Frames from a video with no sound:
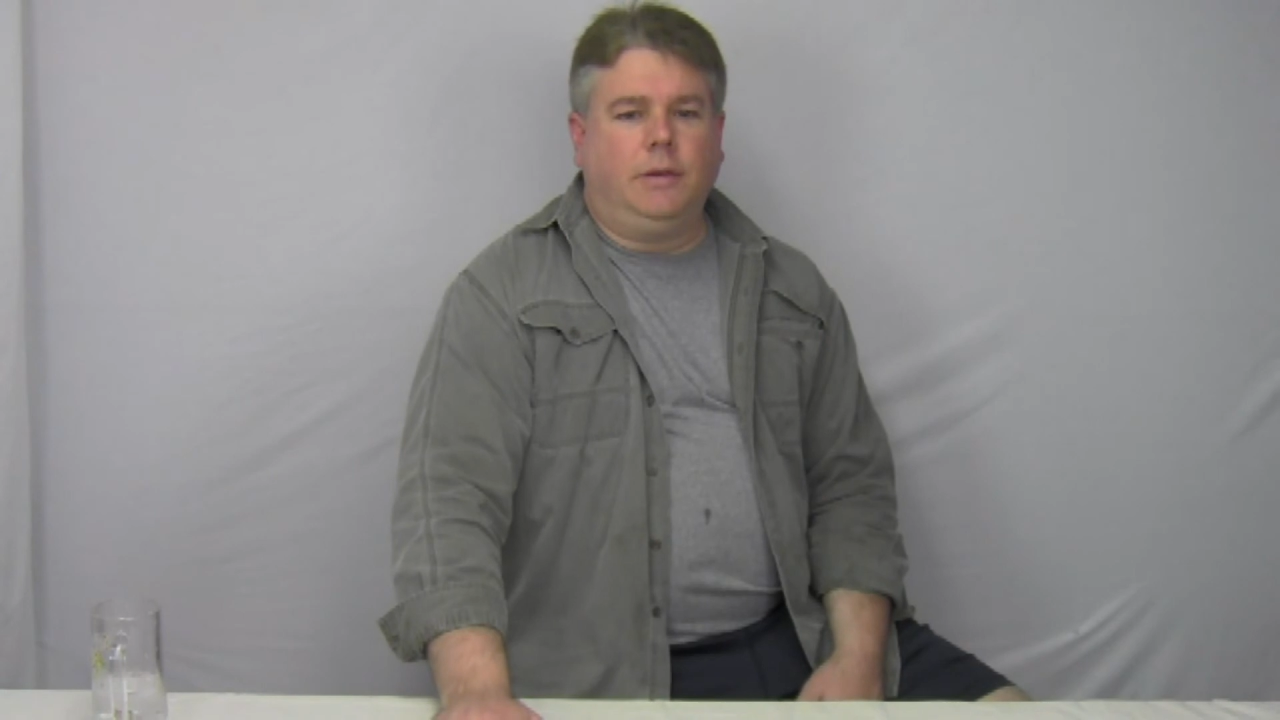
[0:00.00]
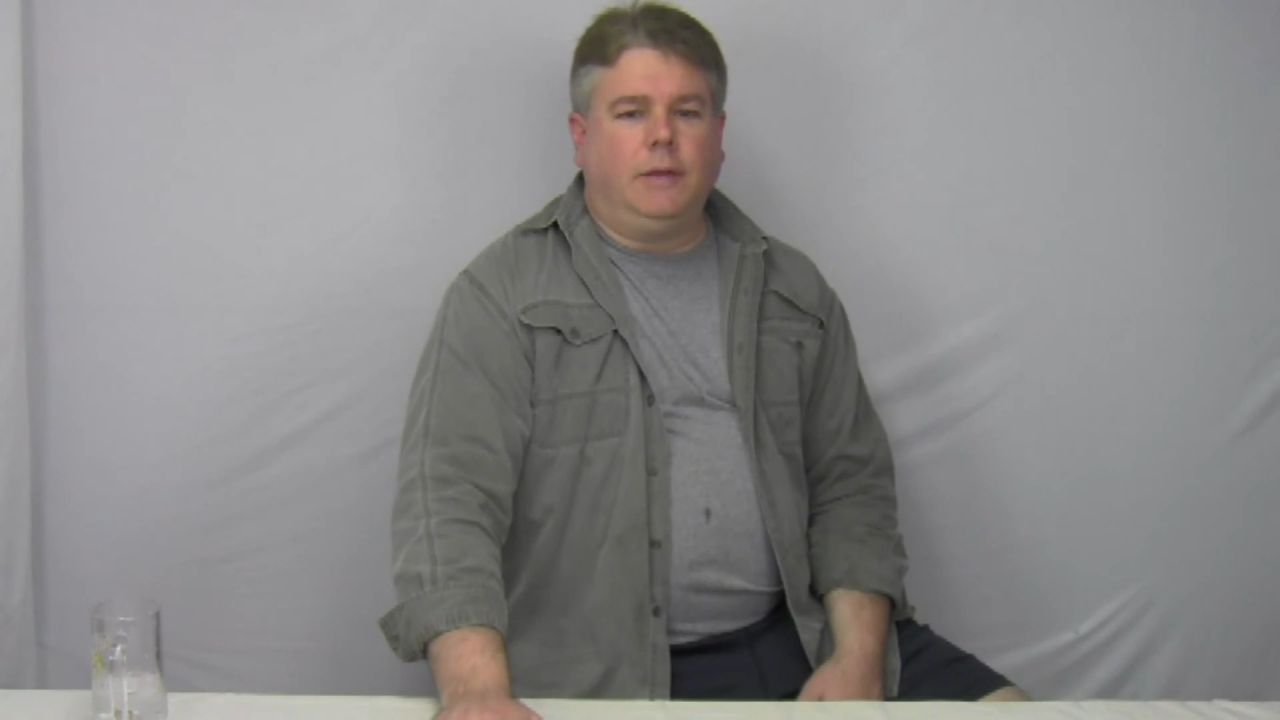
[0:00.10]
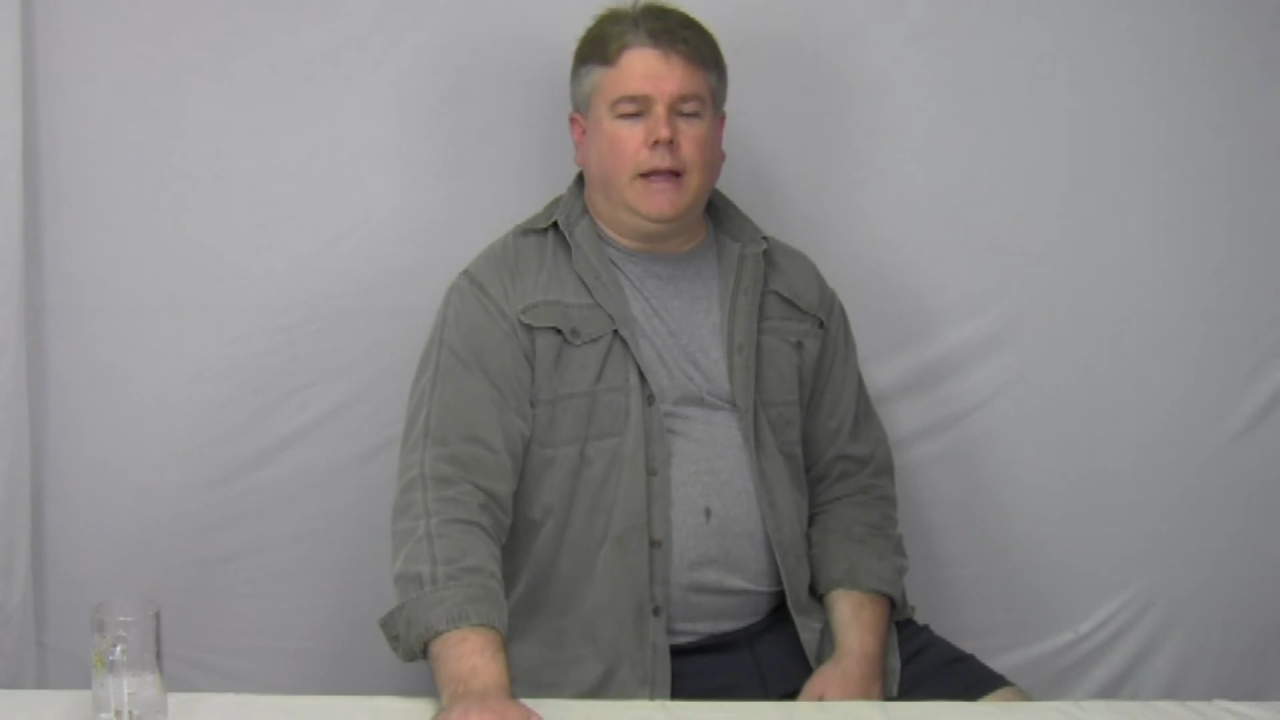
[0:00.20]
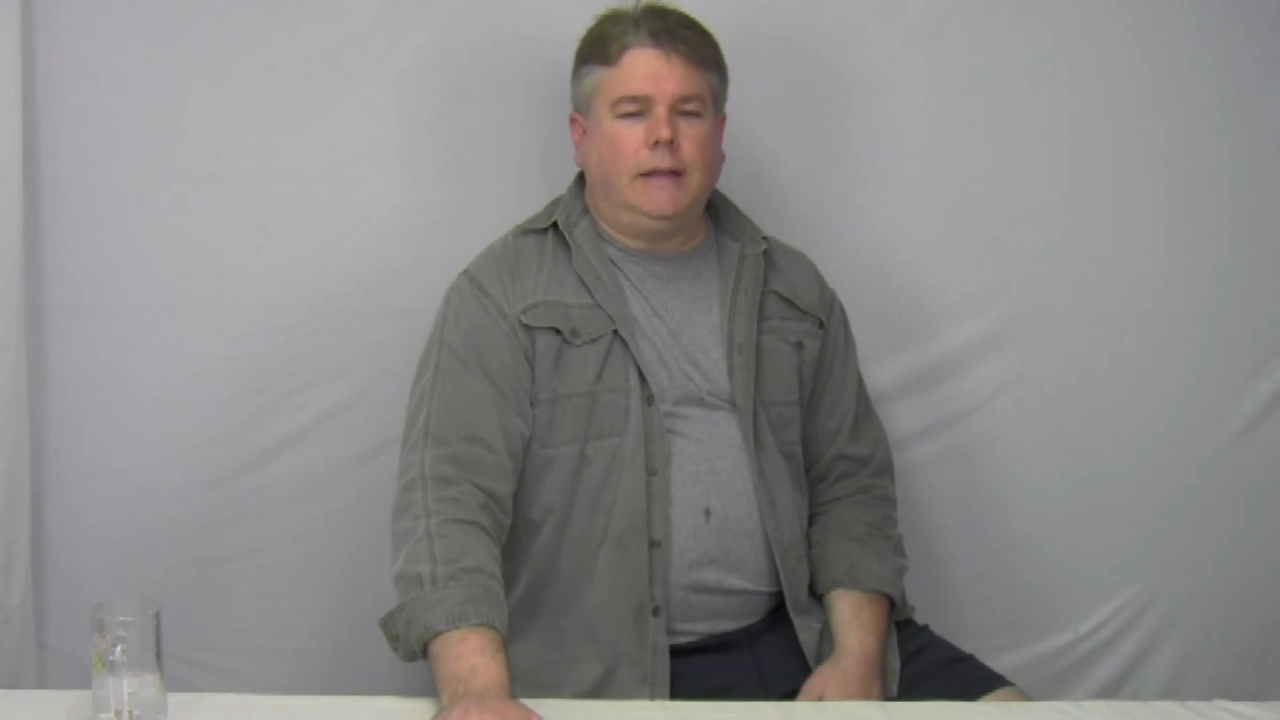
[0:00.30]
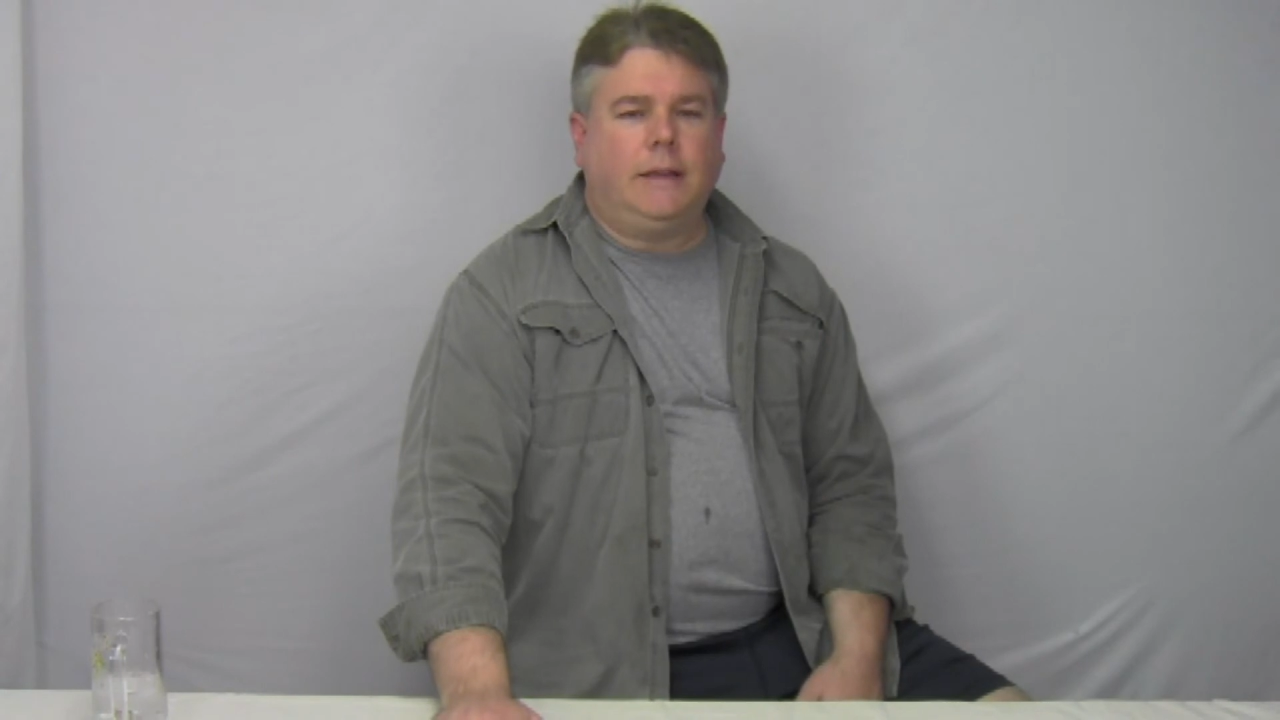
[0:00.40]

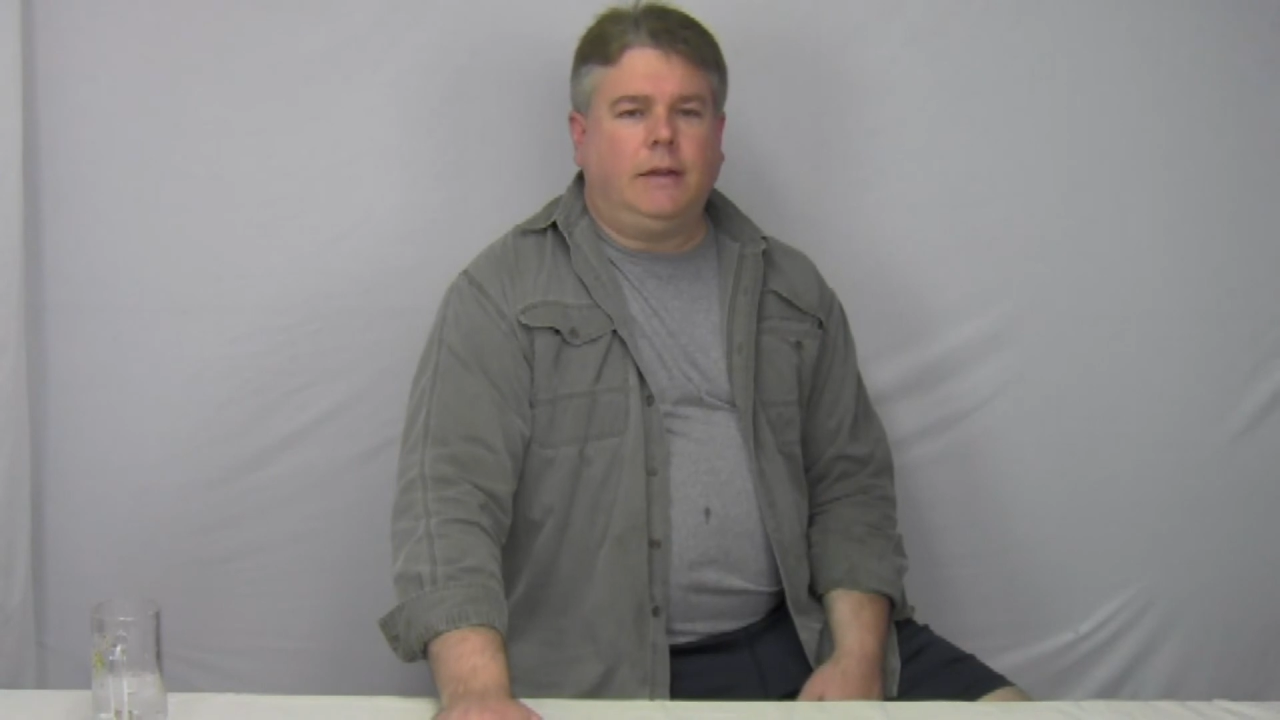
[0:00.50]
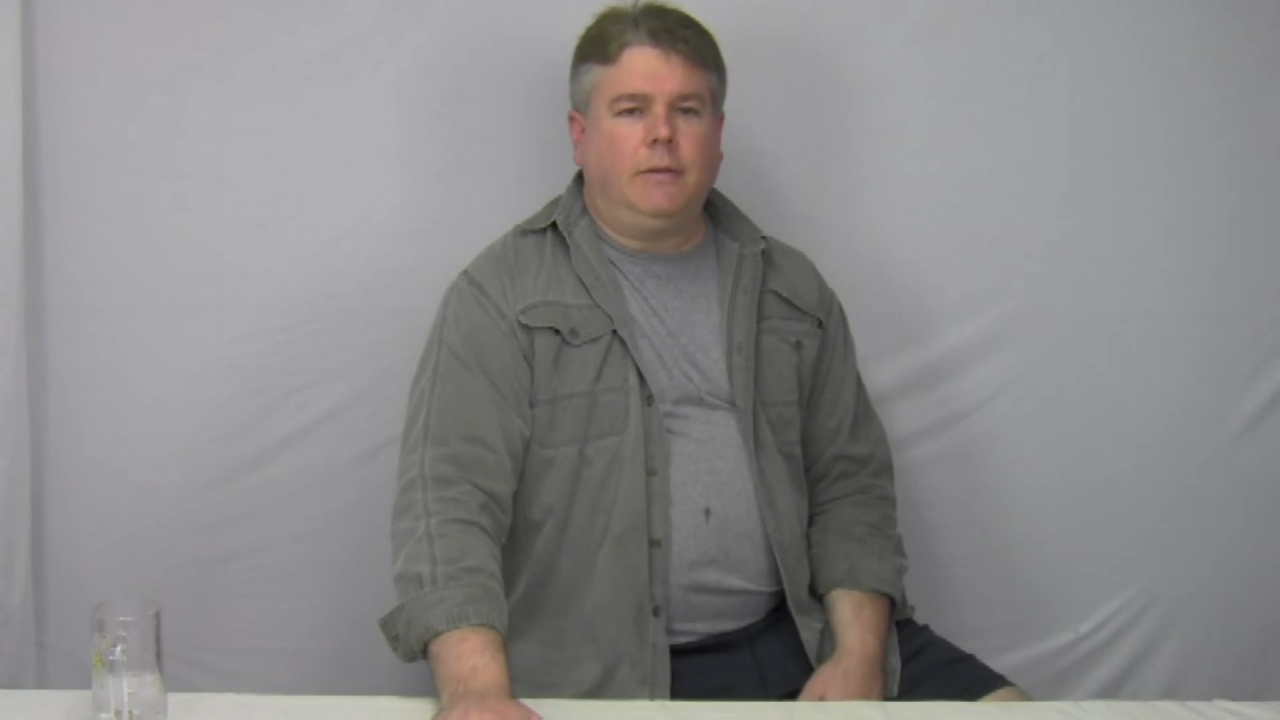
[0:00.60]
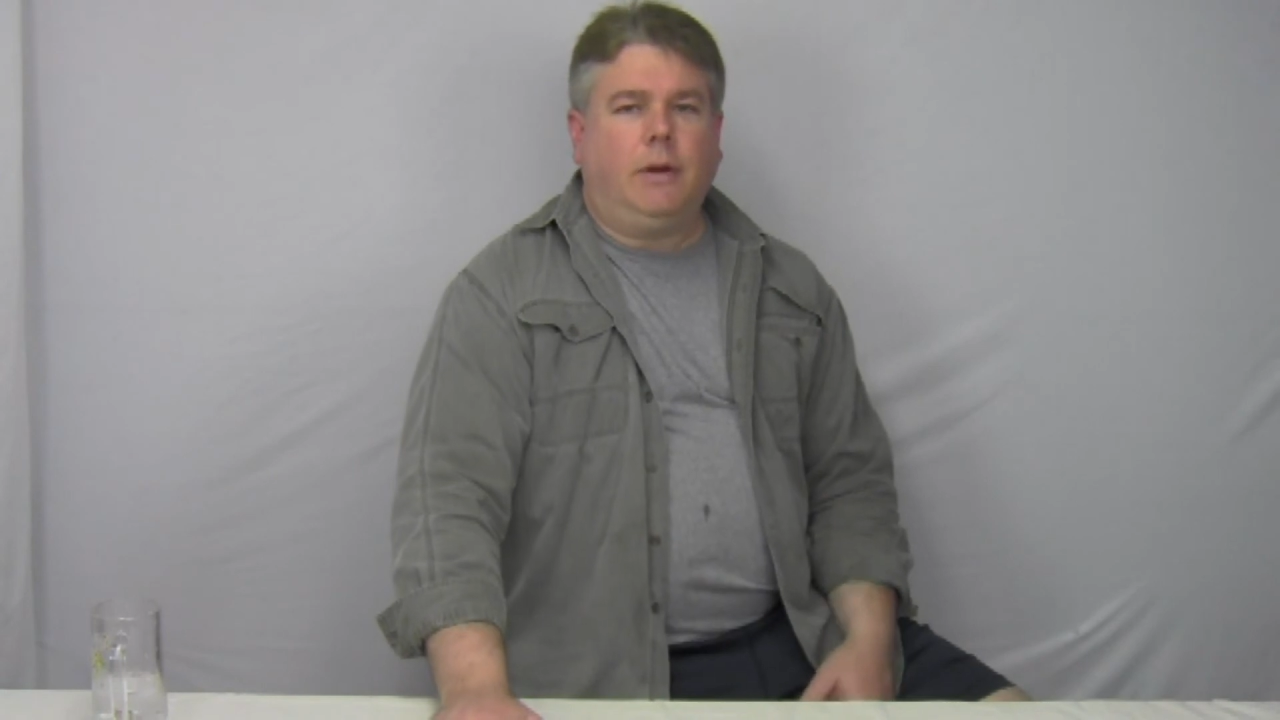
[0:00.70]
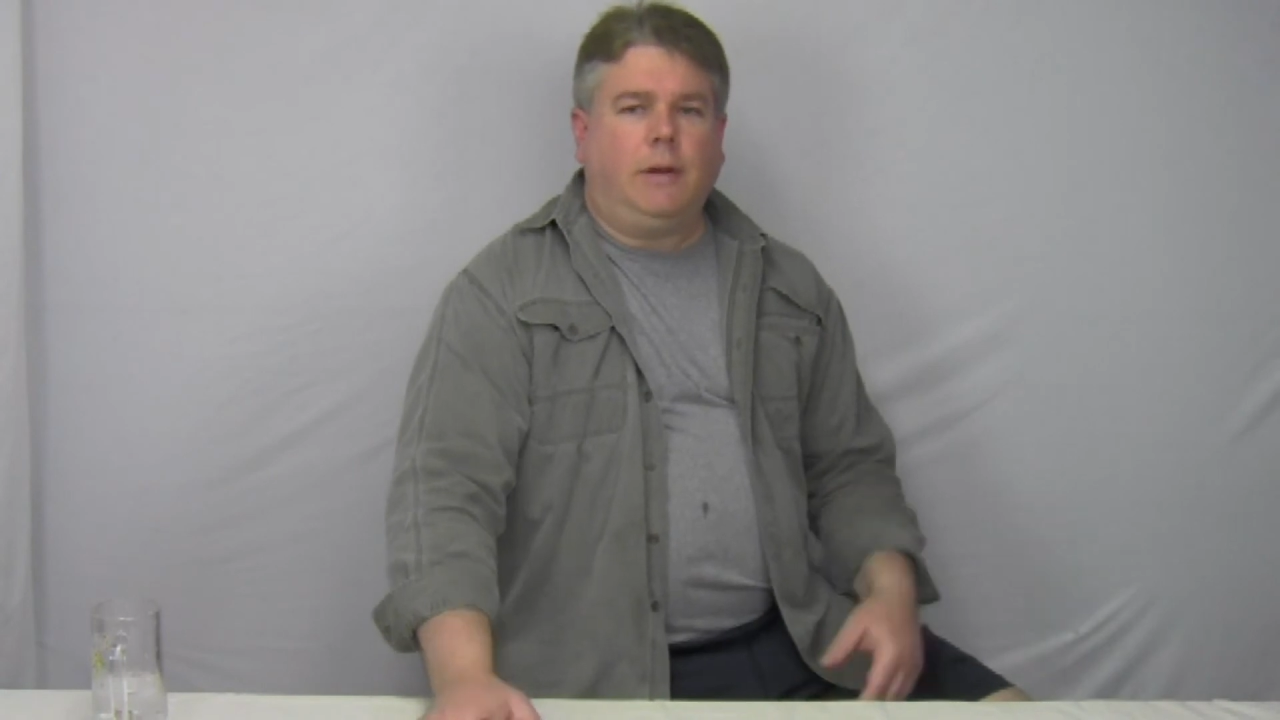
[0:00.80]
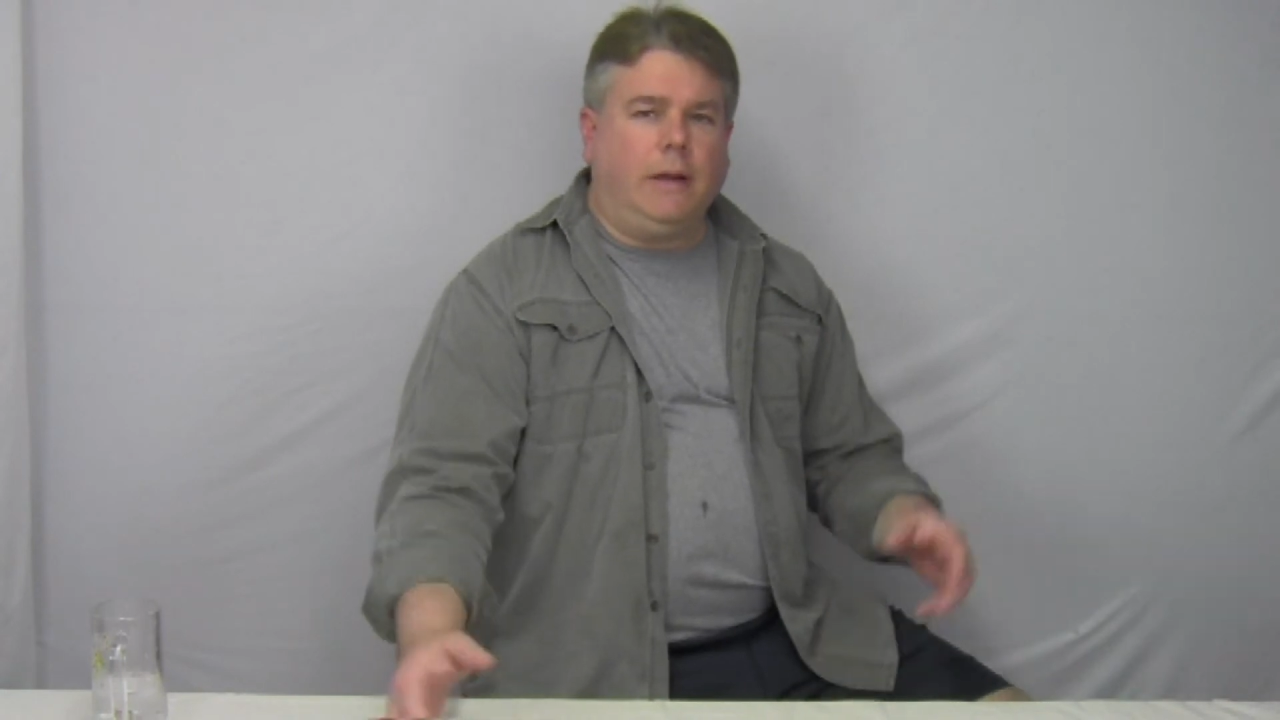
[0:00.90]
two guys out in the road,